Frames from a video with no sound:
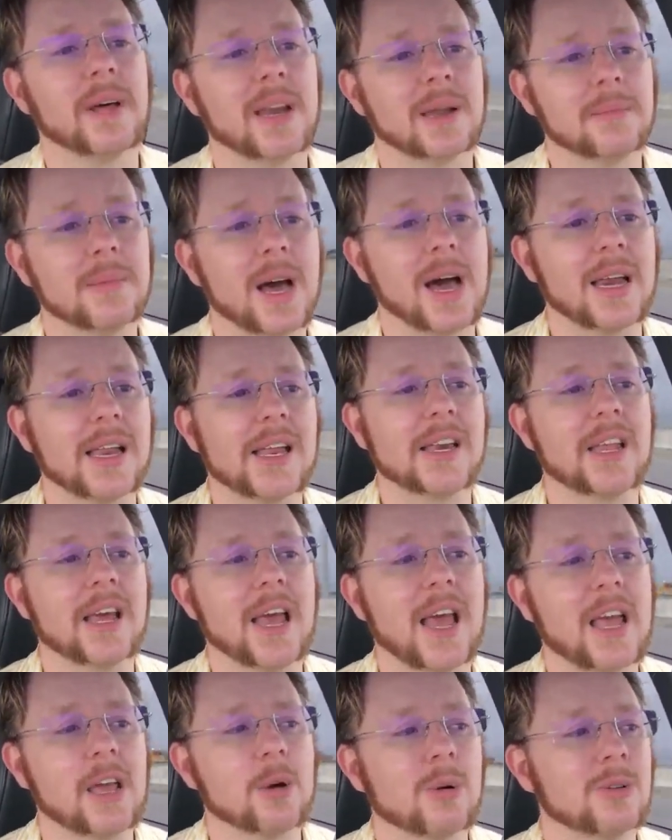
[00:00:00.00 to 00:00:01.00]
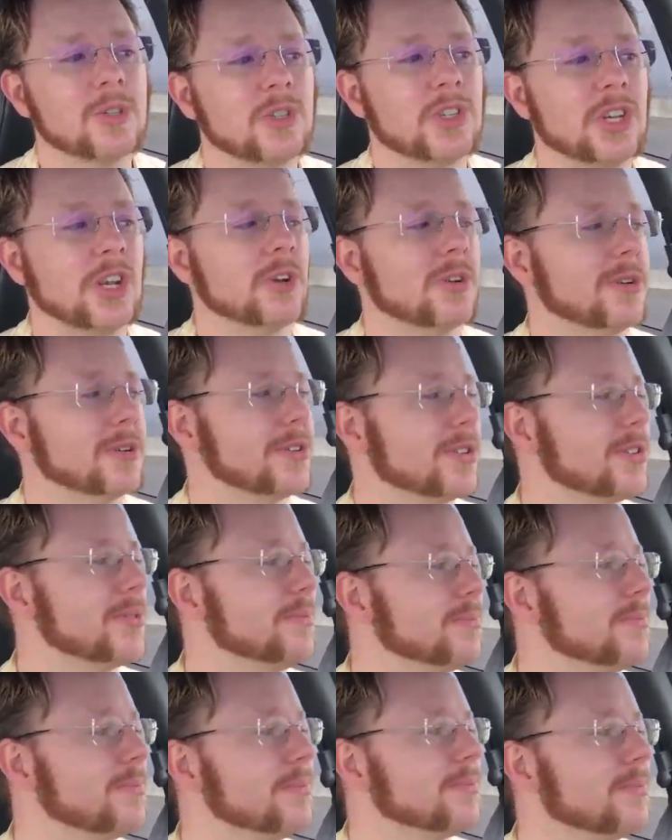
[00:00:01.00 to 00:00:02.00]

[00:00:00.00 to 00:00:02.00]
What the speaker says: but I'm not into AOGers.